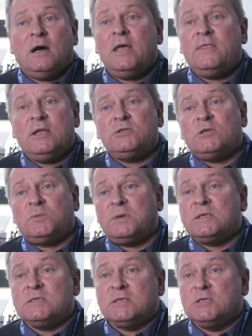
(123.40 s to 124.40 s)
I think general
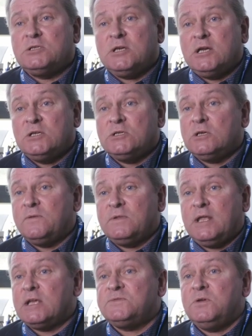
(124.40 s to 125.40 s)
practice is going to change over
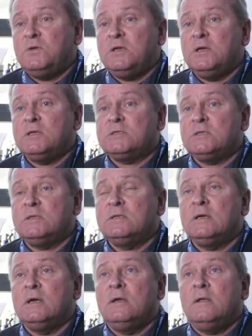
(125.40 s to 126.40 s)
the next few years, and
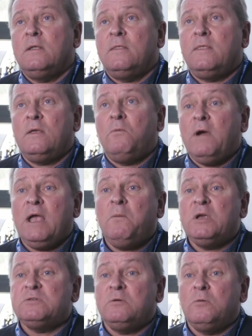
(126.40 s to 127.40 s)
the way in
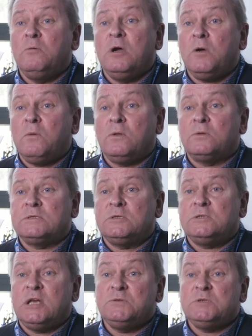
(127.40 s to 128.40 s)
which we will work will also
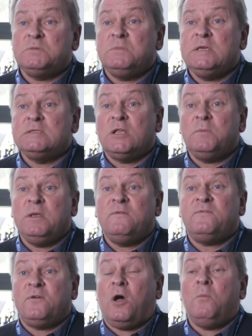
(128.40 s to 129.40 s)
change, which means there'll be
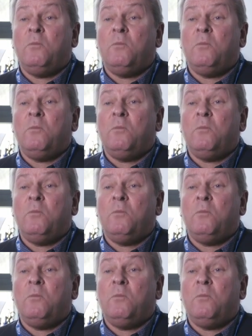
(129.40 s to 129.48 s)
far